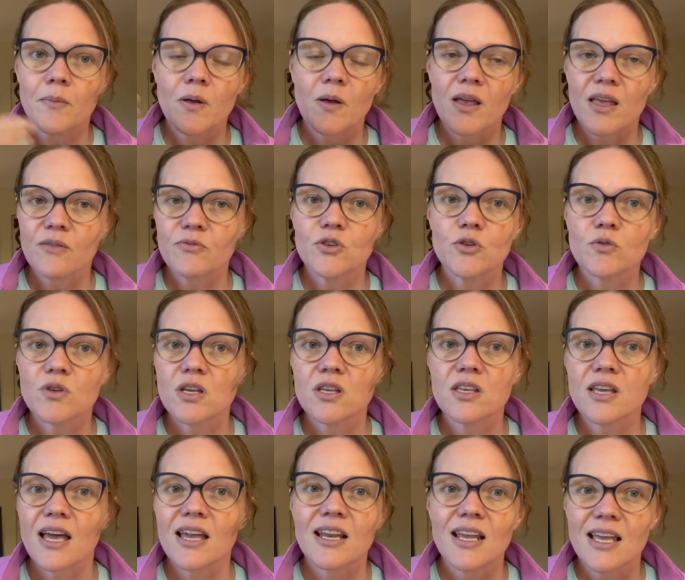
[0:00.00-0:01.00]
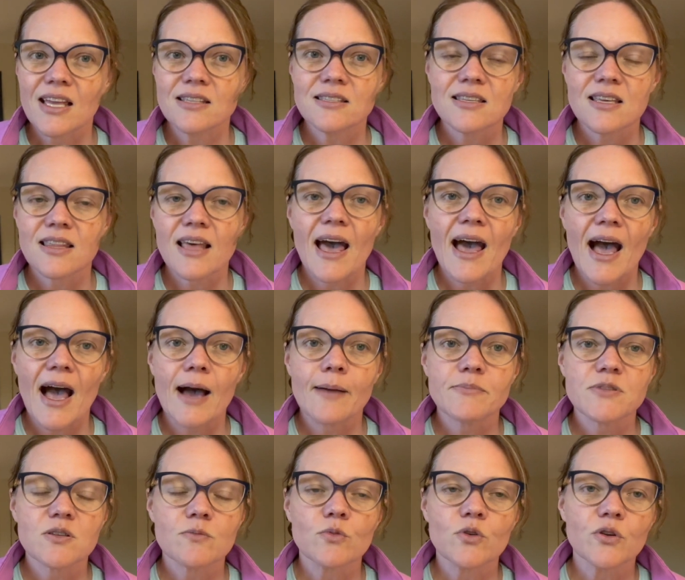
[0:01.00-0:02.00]
if you can get into that
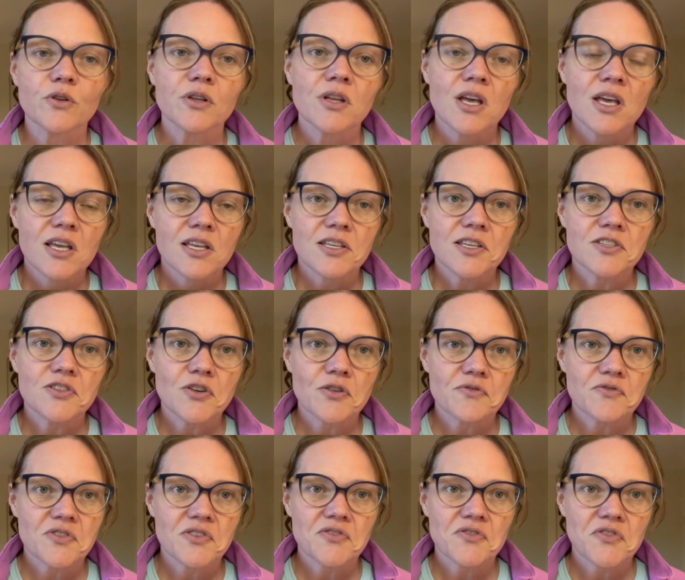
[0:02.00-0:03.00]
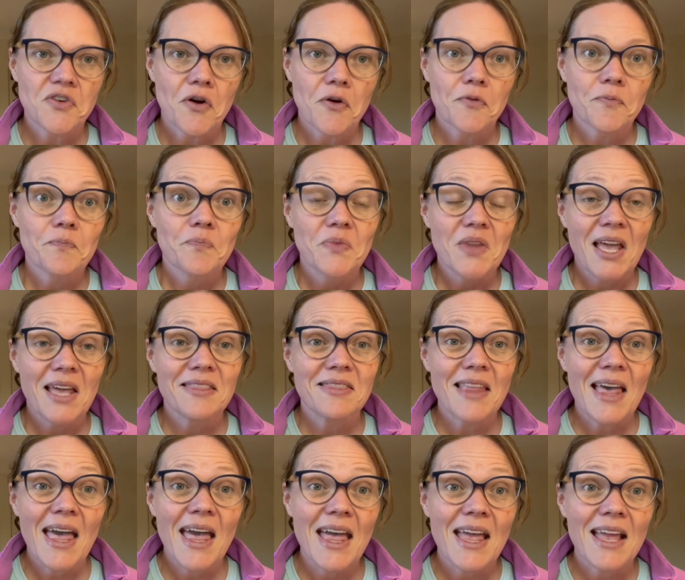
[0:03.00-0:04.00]
optimal ketosis zone. And
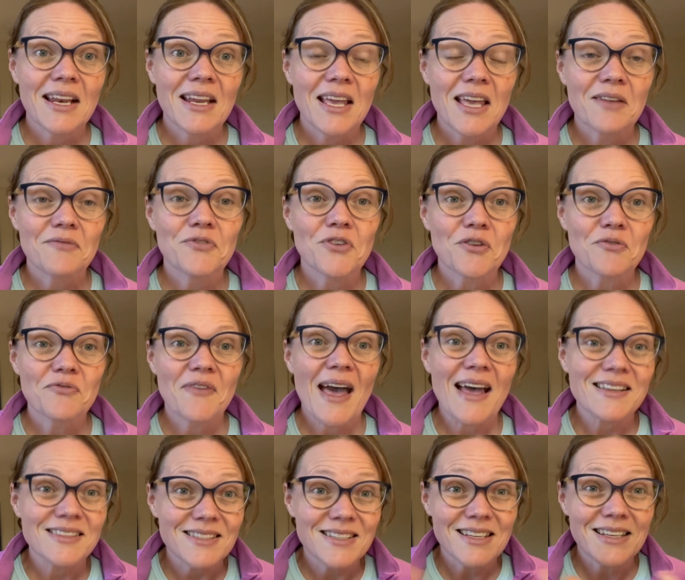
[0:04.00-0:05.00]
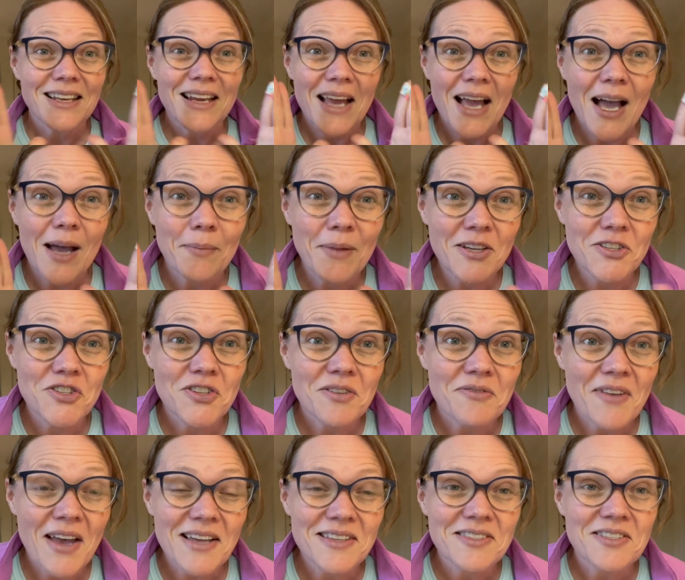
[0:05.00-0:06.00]
then if you're fasting, I'm actually
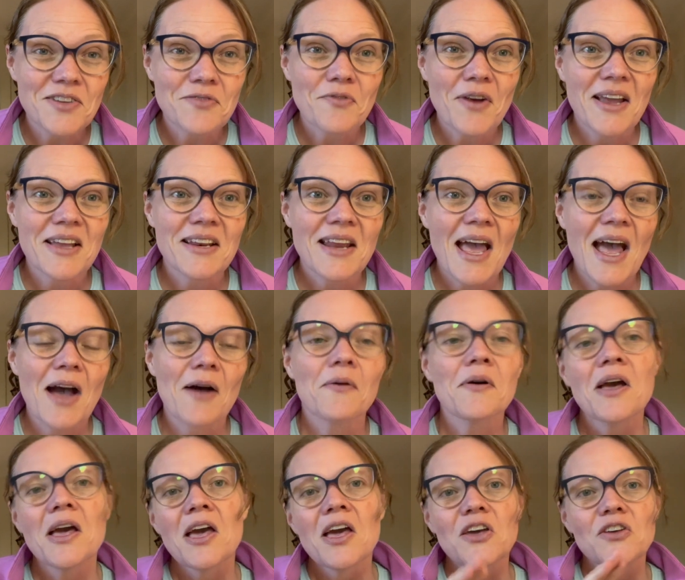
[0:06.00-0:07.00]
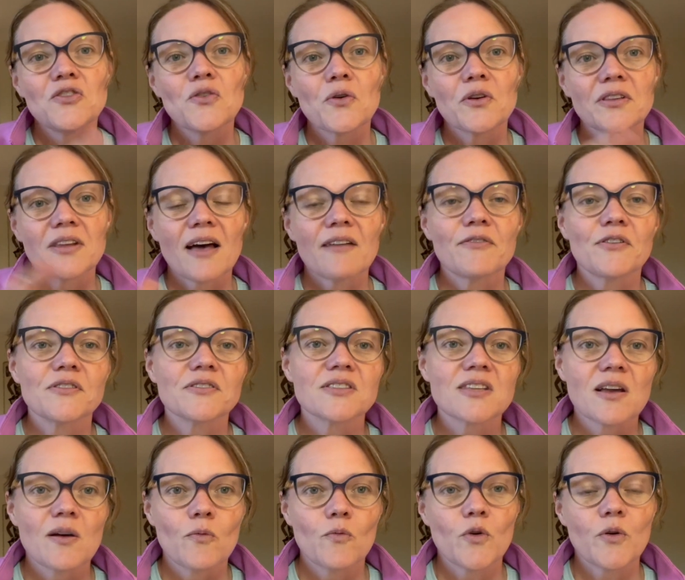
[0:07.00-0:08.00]
fasting right now, your levels
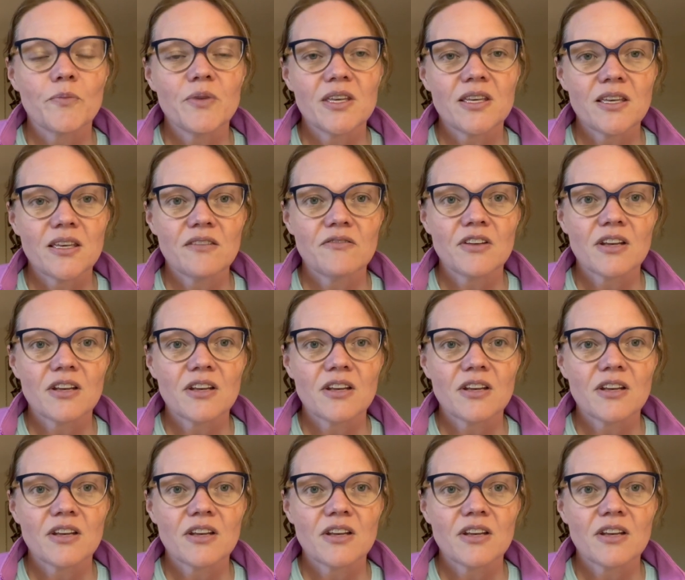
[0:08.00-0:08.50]
will be even